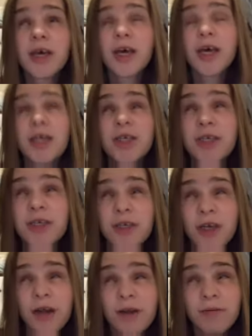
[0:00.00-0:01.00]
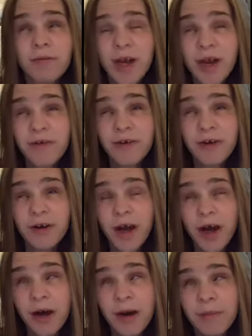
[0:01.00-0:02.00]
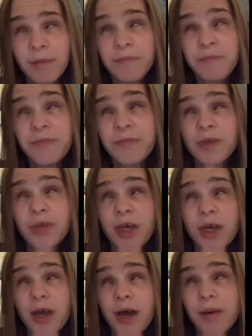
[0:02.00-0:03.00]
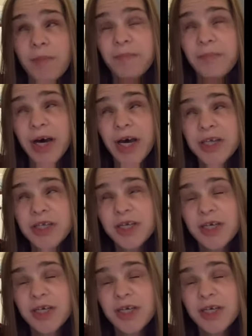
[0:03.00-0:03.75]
and just kind of whatever. There's